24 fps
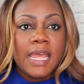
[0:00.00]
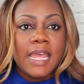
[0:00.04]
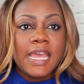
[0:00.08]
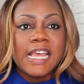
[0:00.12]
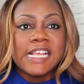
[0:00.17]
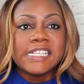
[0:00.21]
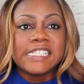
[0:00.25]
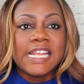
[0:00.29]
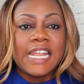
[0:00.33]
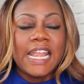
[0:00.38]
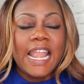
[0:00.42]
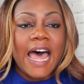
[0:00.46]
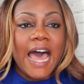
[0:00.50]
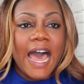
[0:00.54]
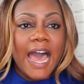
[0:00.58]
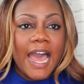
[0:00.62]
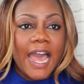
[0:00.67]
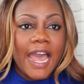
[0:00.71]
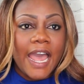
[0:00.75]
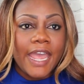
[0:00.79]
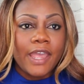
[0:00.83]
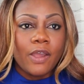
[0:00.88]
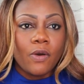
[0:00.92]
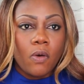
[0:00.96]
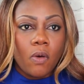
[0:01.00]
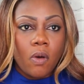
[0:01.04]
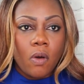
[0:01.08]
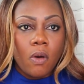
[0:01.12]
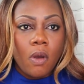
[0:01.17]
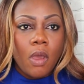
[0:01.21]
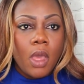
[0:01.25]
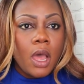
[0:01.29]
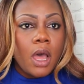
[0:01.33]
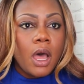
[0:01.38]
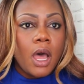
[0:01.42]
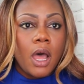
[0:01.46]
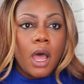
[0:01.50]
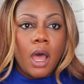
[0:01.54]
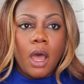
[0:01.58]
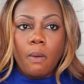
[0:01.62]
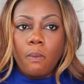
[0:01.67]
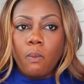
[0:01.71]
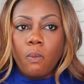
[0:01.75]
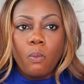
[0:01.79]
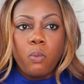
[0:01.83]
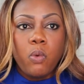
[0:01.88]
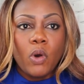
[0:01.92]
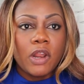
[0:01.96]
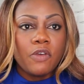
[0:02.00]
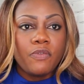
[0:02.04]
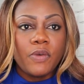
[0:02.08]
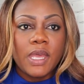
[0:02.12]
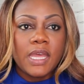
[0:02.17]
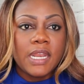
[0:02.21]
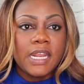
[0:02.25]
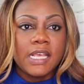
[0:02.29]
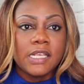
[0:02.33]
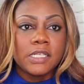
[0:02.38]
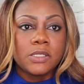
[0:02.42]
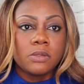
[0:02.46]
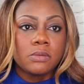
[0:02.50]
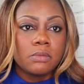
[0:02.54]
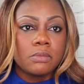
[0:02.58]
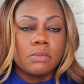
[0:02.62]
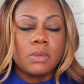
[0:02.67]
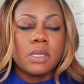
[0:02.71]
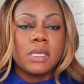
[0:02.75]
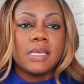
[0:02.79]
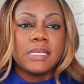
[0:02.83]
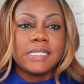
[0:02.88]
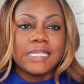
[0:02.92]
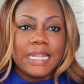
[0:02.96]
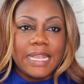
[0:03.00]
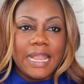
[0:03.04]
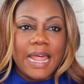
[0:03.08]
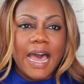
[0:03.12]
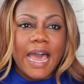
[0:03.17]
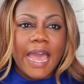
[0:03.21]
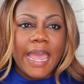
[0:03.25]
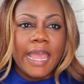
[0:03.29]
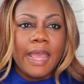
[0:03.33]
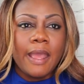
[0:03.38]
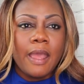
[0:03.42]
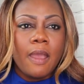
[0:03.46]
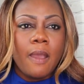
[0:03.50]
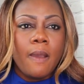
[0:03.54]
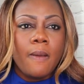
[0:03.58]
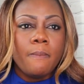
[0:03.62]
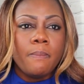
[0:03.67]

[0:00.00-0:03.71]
is a lie, or whatever it is a lie.